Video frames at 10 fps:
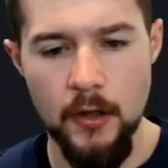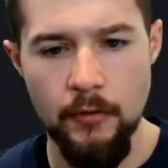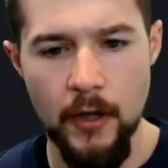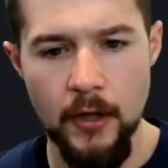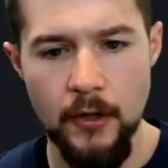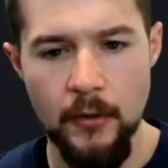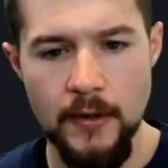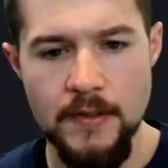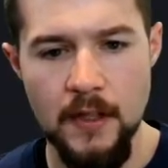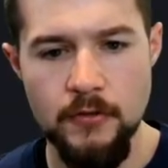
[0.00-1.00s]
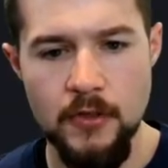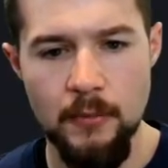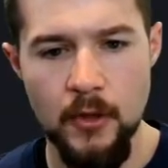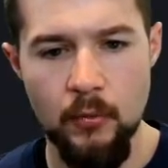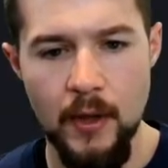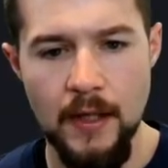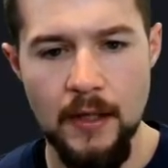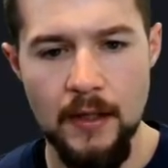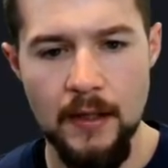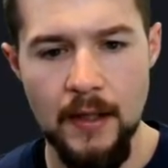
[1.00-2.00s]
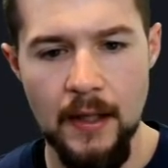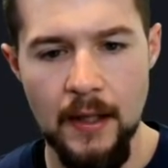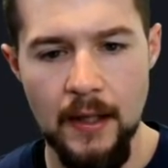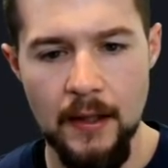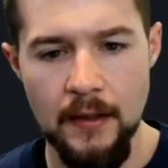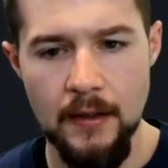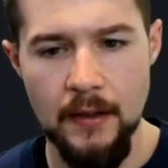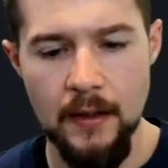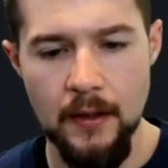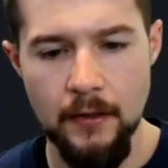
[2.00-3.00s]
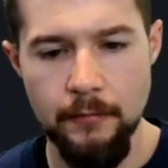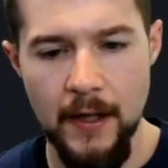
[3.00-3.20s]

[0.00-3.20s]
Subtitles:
our code itself. So I'm going to right-click on our